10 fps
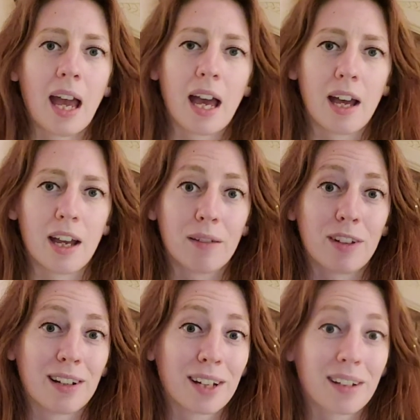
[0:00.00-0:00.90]
If
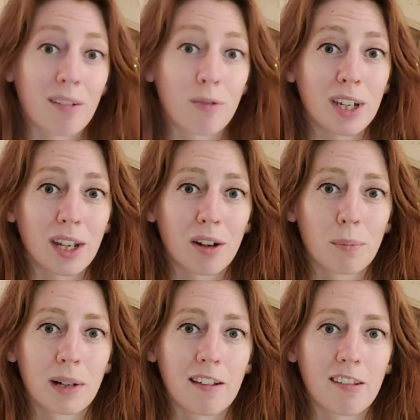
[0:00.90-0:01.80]
you like this video,
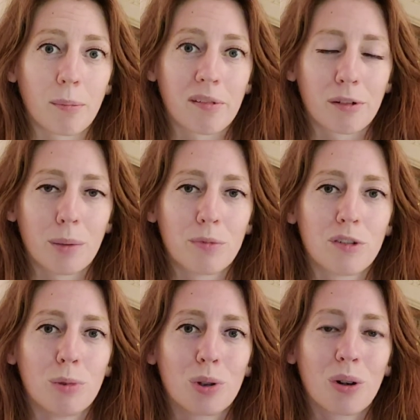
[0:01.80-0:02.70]
please subscribe for
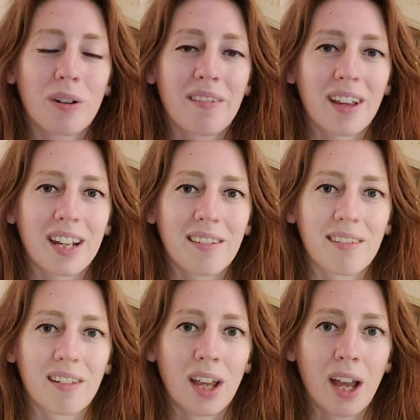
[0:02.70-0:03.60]
more content.
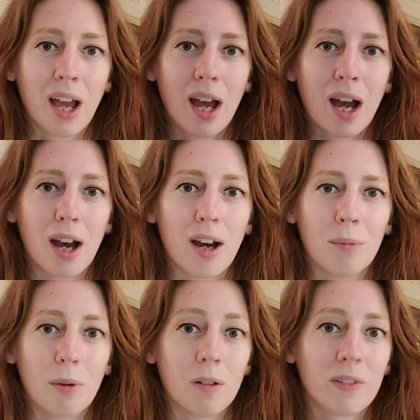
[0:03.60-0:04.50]

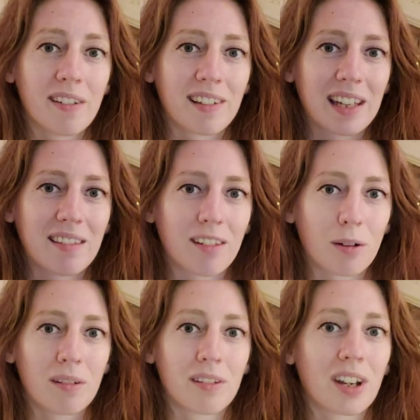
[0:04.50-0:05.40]
Obviously
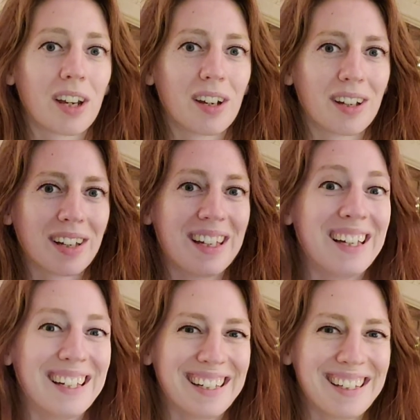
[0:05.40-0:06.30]
don't
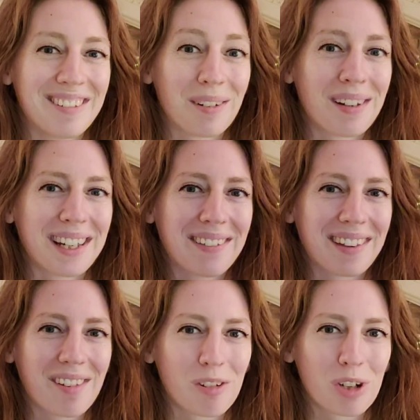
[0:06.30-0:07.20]
do any of
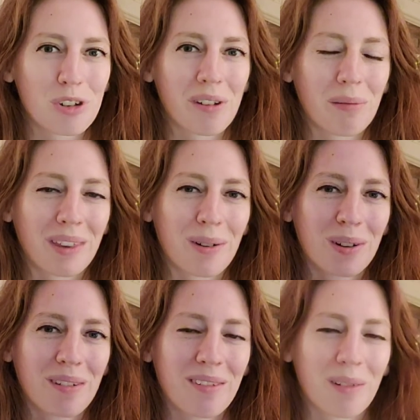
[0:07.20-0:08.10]
these stretches without
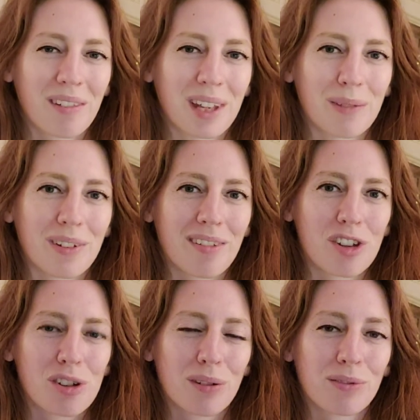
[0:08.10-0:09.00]
consulting a
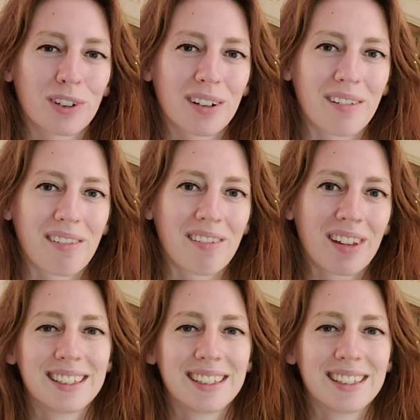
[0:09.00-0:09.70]
physician first.